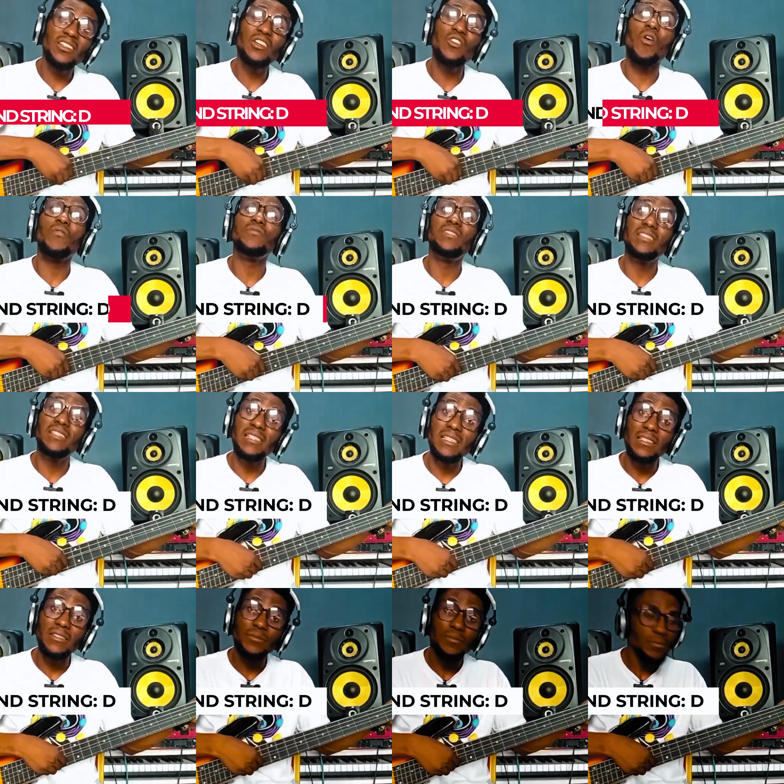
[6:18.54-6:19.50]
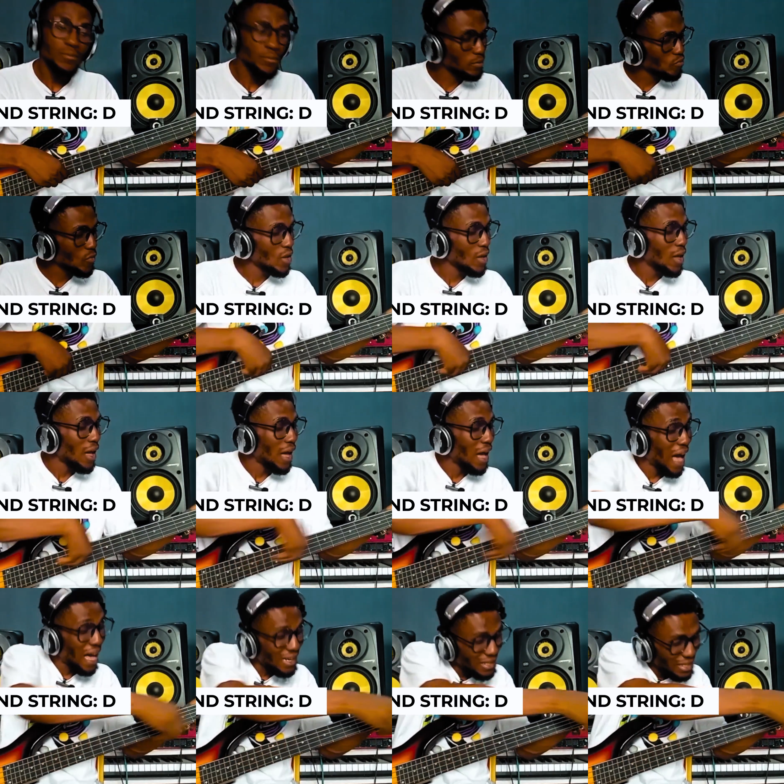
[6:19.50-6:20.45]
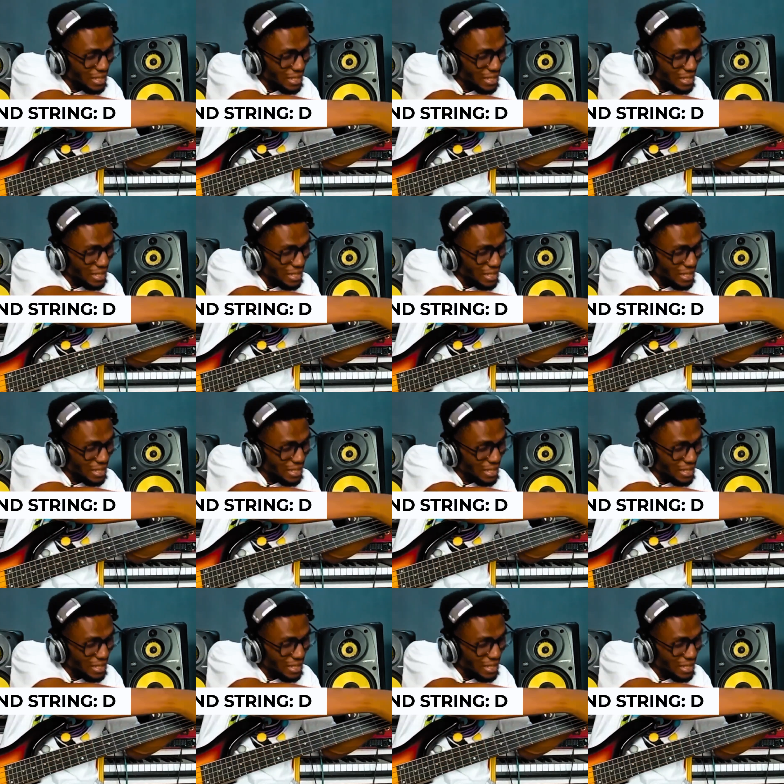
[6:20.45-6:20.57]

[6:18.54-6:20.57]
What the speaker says: of D. And this